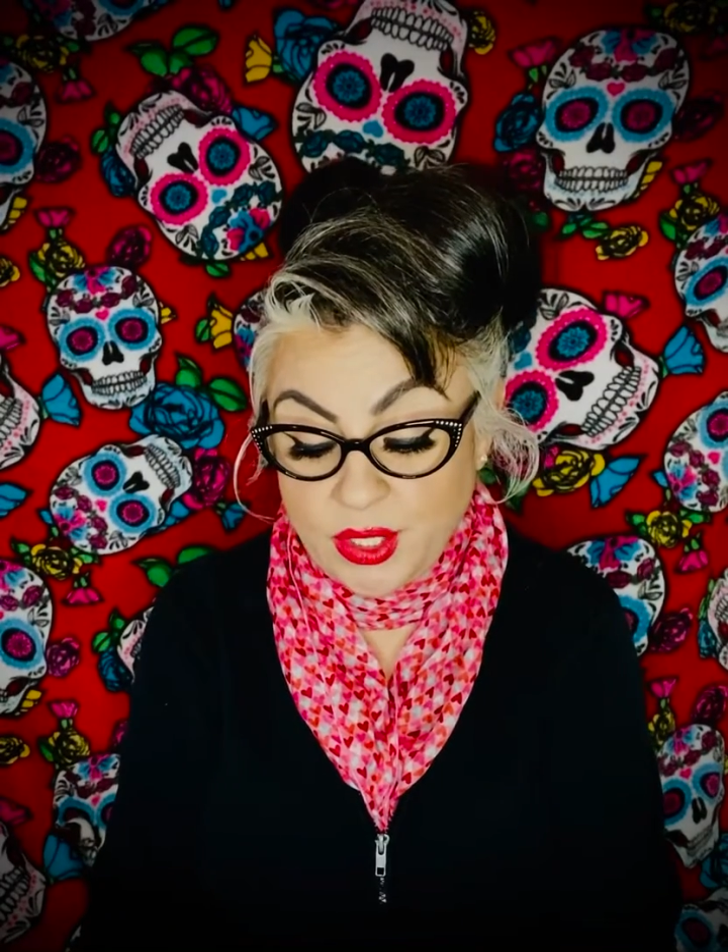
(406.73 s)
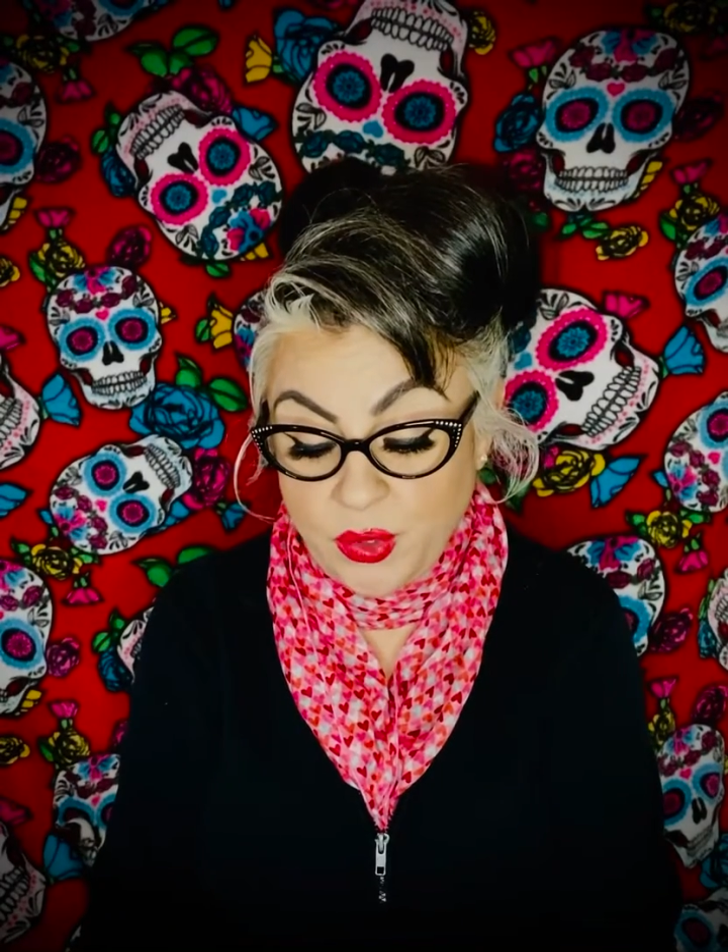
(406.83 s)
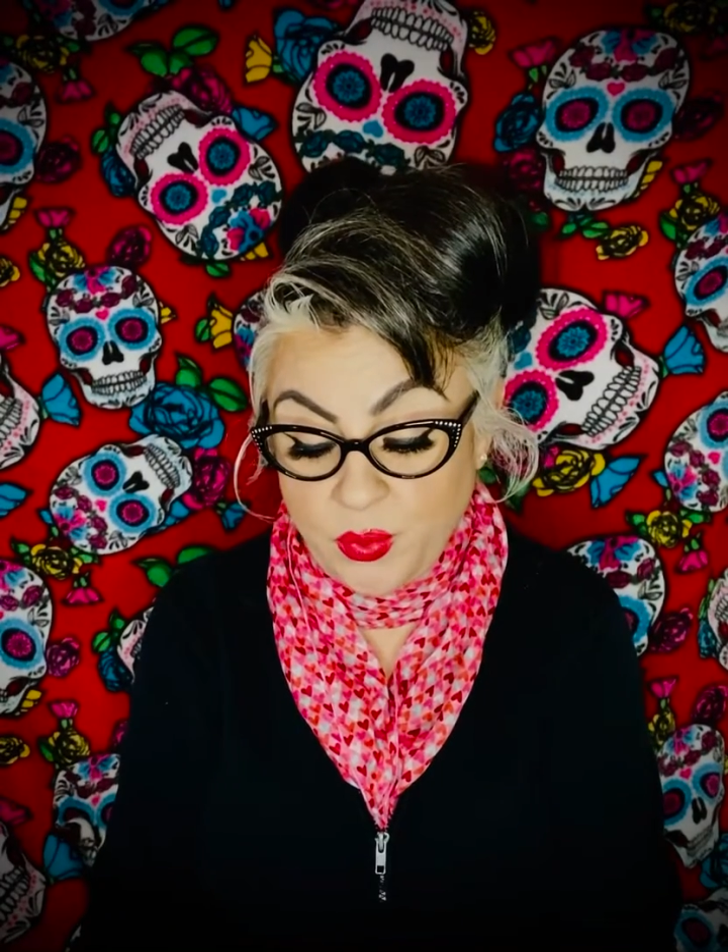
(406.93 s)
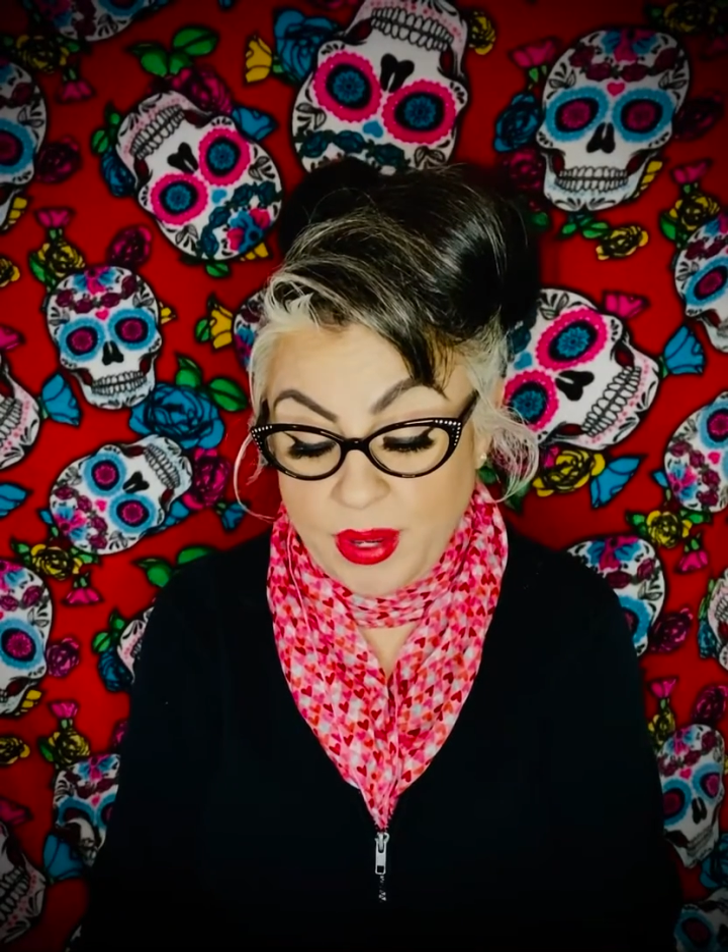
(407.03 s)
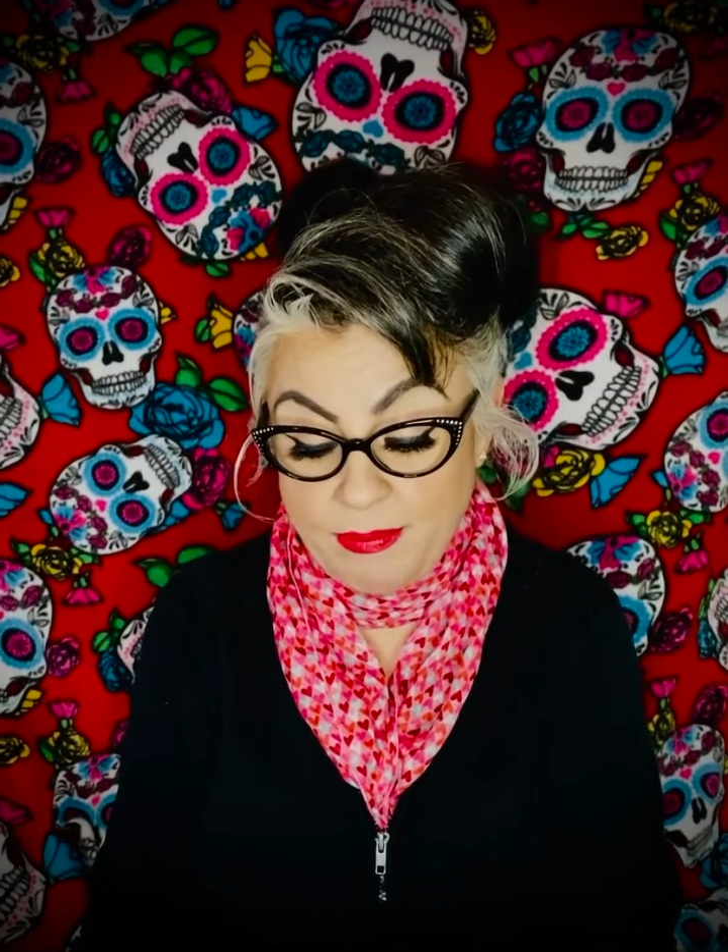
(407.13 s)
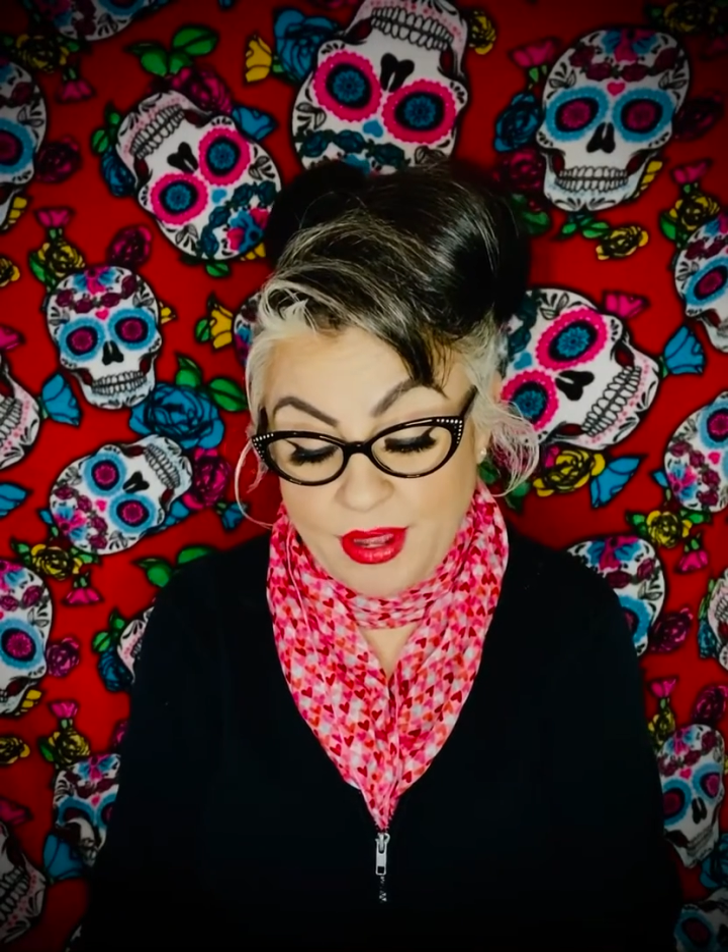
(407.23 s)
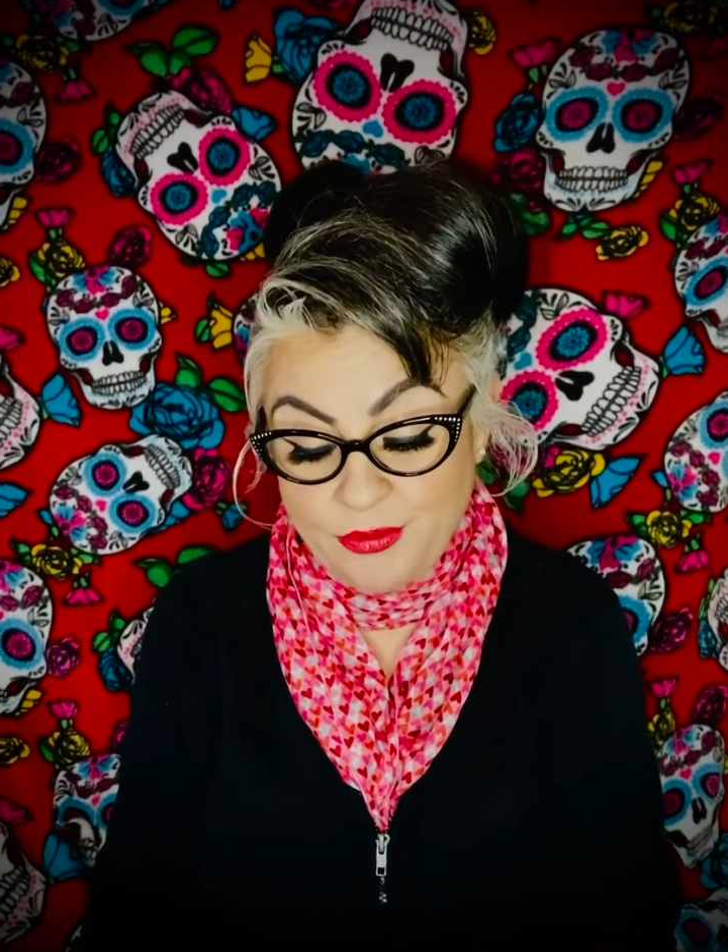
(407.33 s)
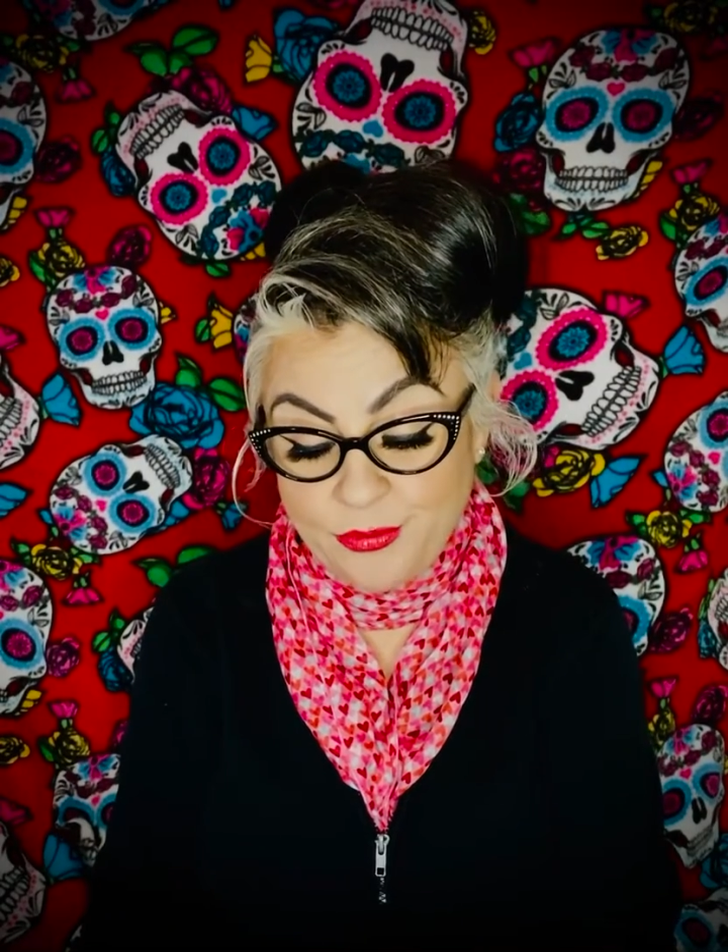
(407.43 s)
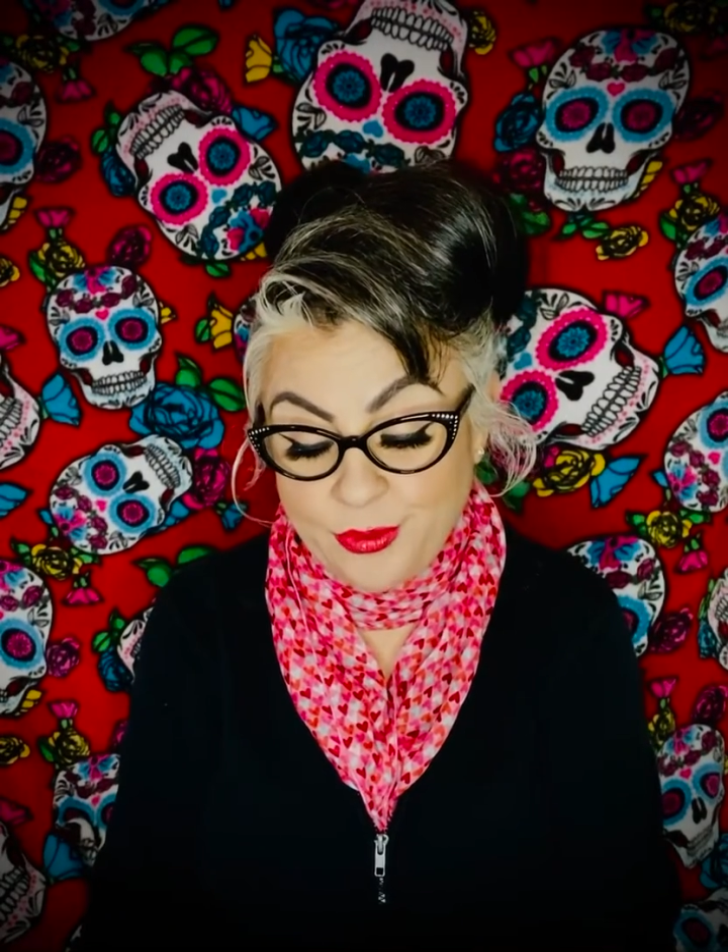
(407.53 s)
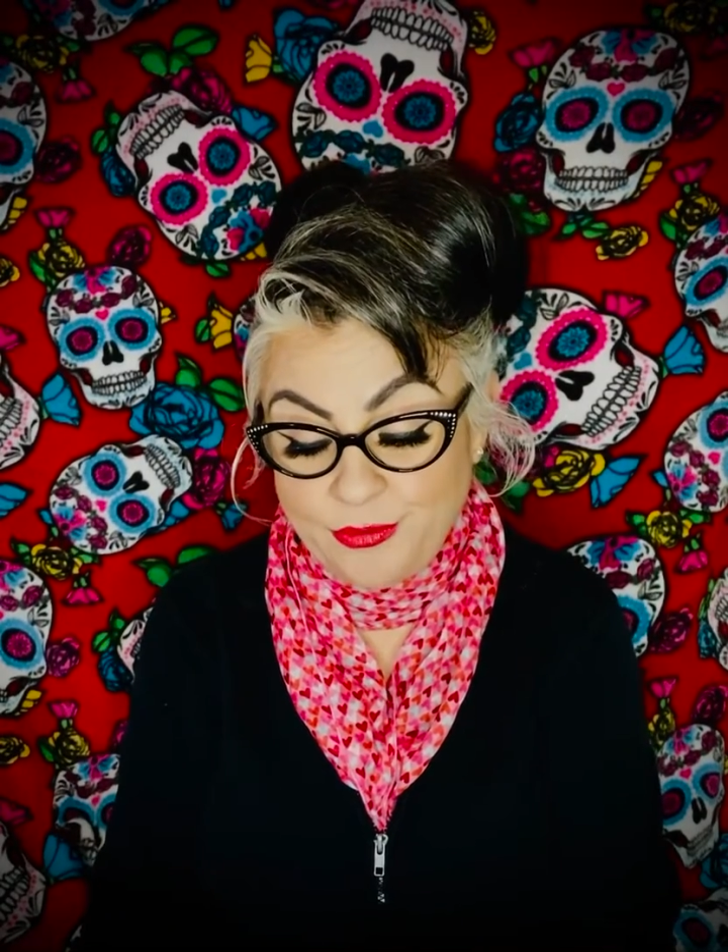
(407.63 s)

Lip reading: a great metaphor